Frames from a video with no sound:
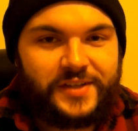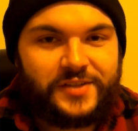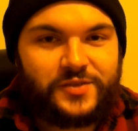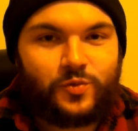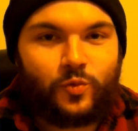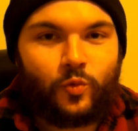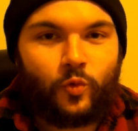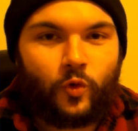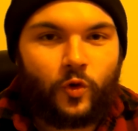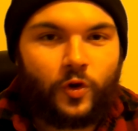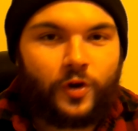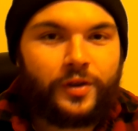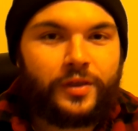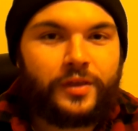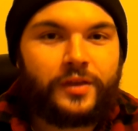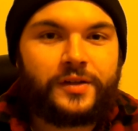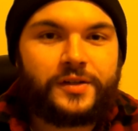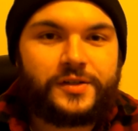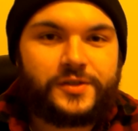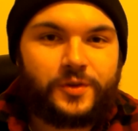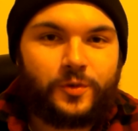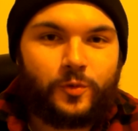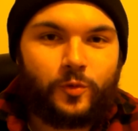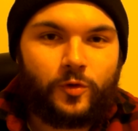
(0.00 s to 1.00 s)
worth
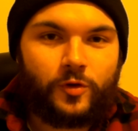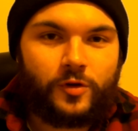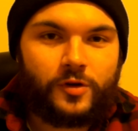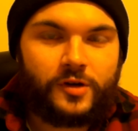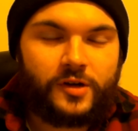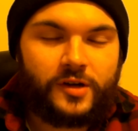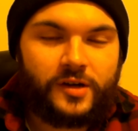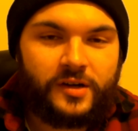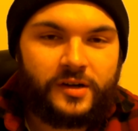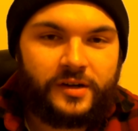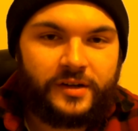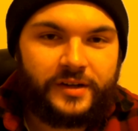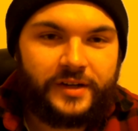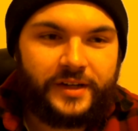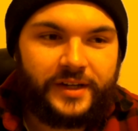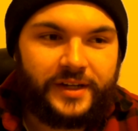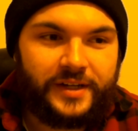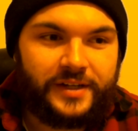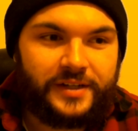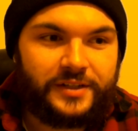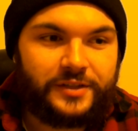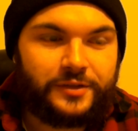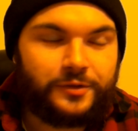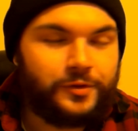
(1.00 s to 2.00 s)
it to order,
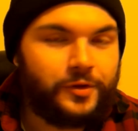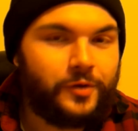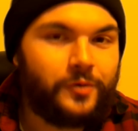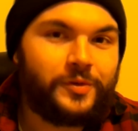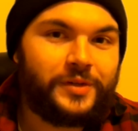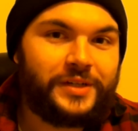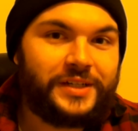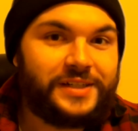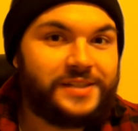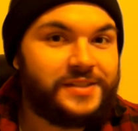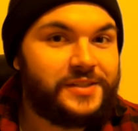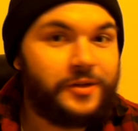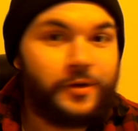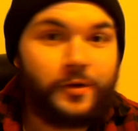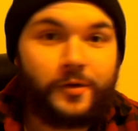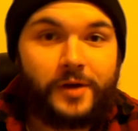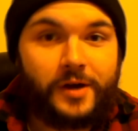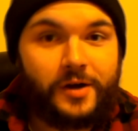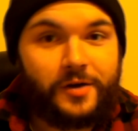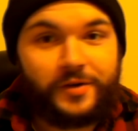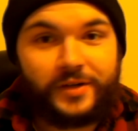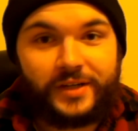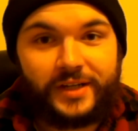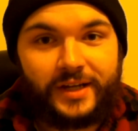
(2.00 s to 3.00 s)
and you don't need to go
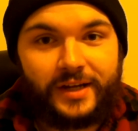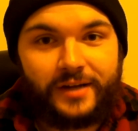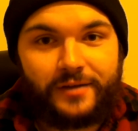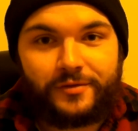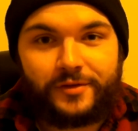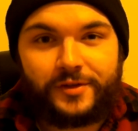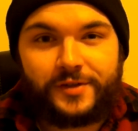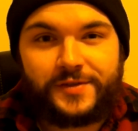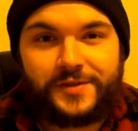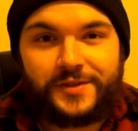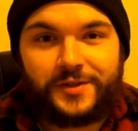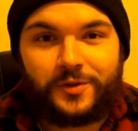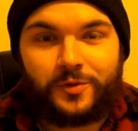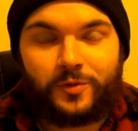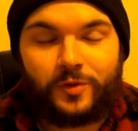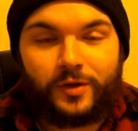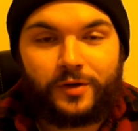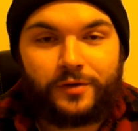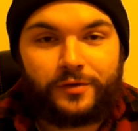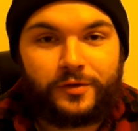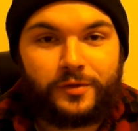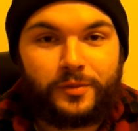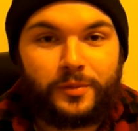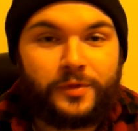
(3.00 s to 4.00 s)
out and get every single one
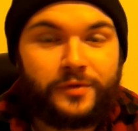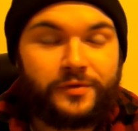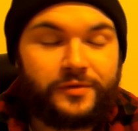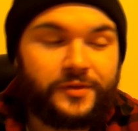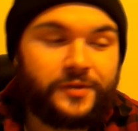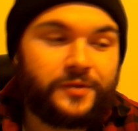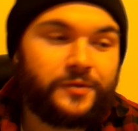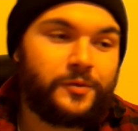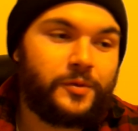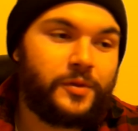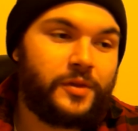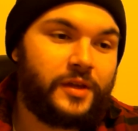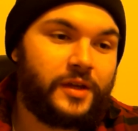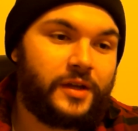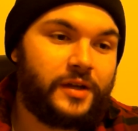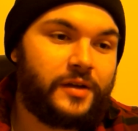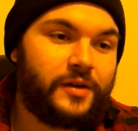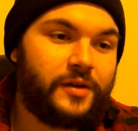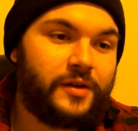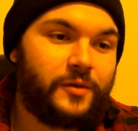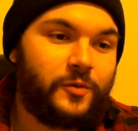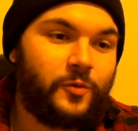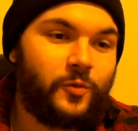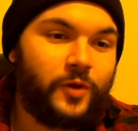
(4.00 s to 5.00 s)
of them. If you think
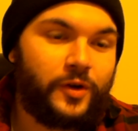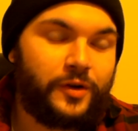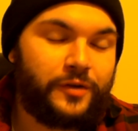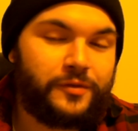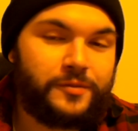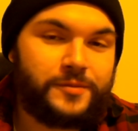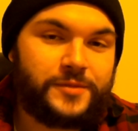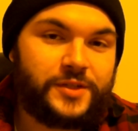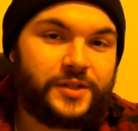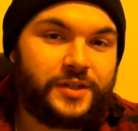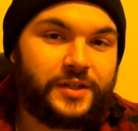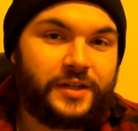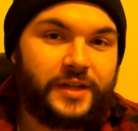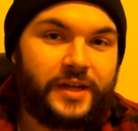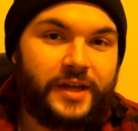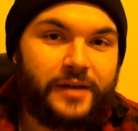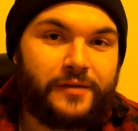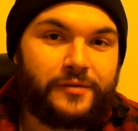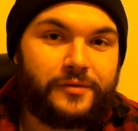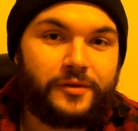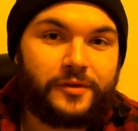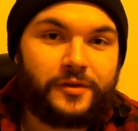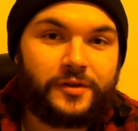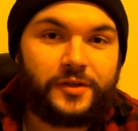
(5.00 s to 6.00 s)
one of them is going to
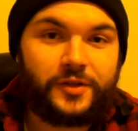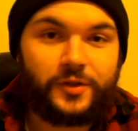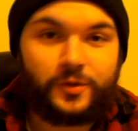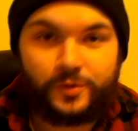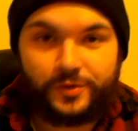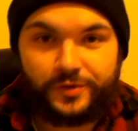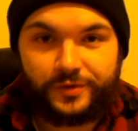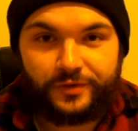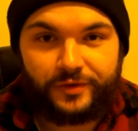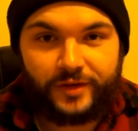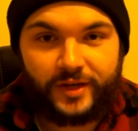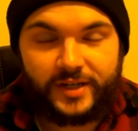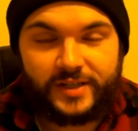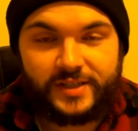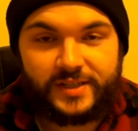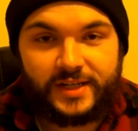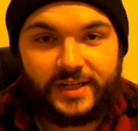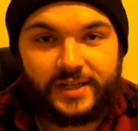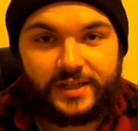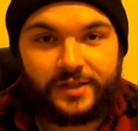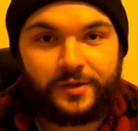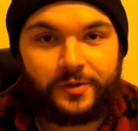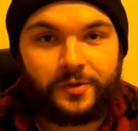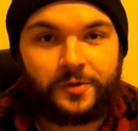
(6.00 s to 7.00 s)
have a huge effect
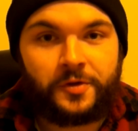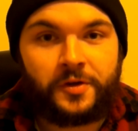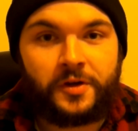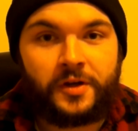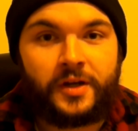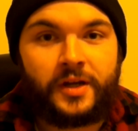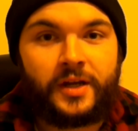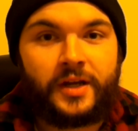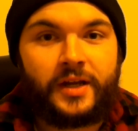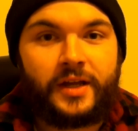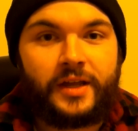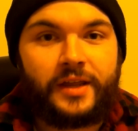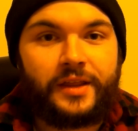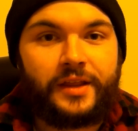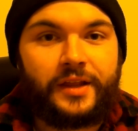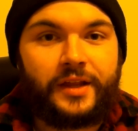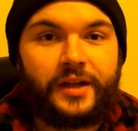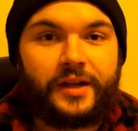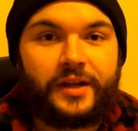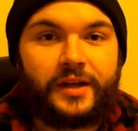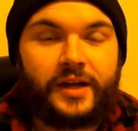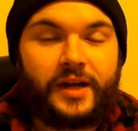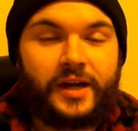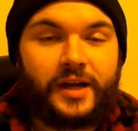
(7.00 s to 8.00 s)
on you,
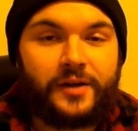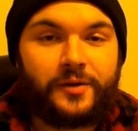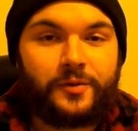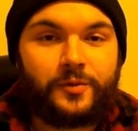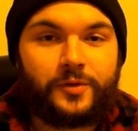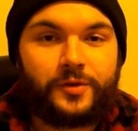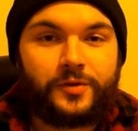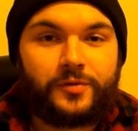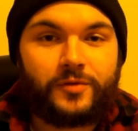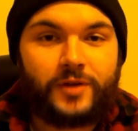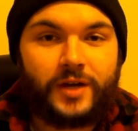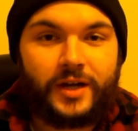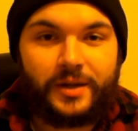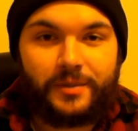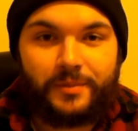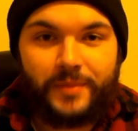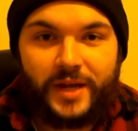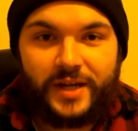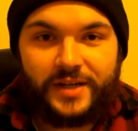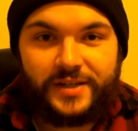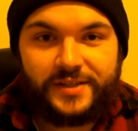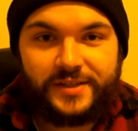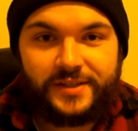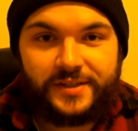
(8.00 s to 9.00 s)
then I would
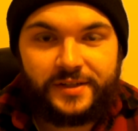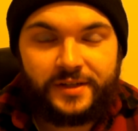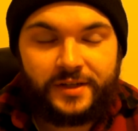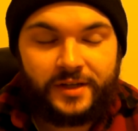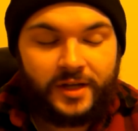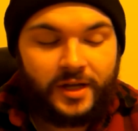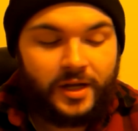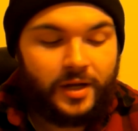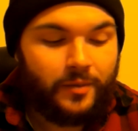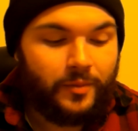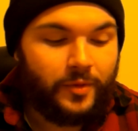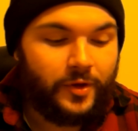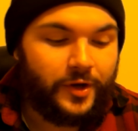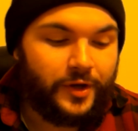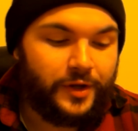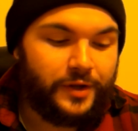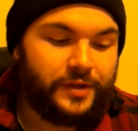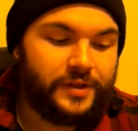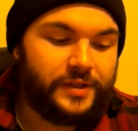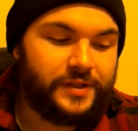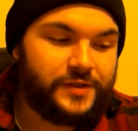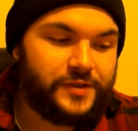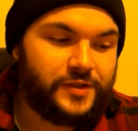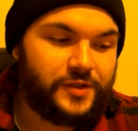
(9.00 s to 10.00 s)
recommend it. But
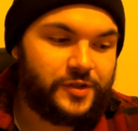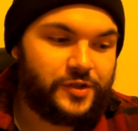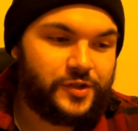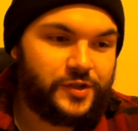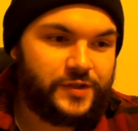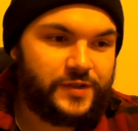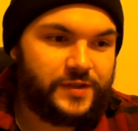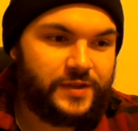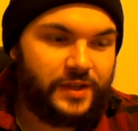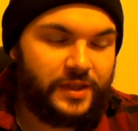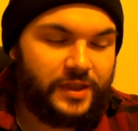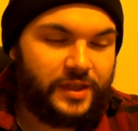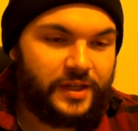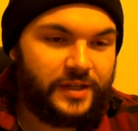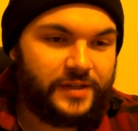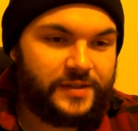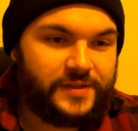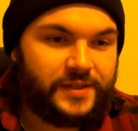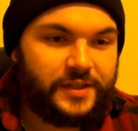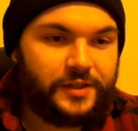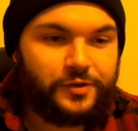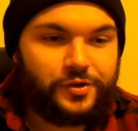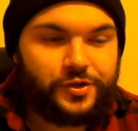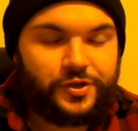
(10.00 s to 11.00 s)
these are just the things
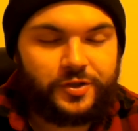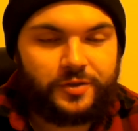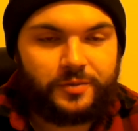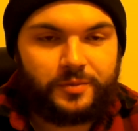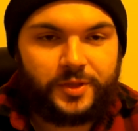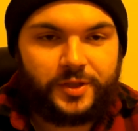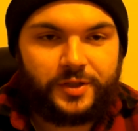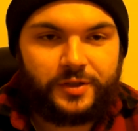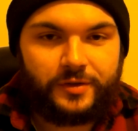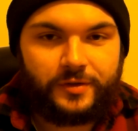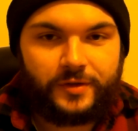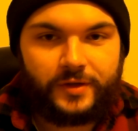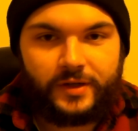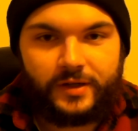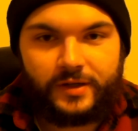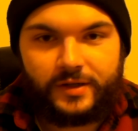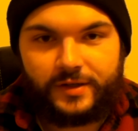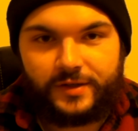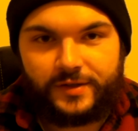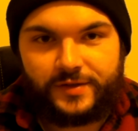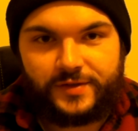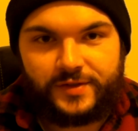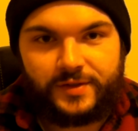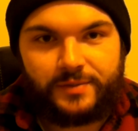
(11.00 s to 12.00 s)
that you should be doing,
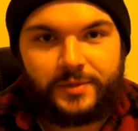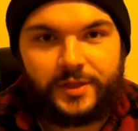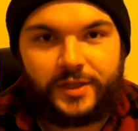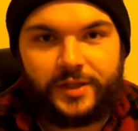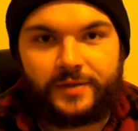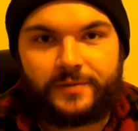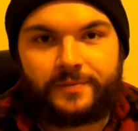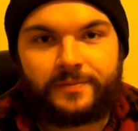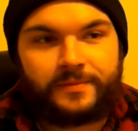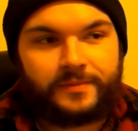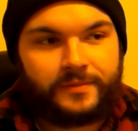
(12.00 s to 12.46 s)
because I mean,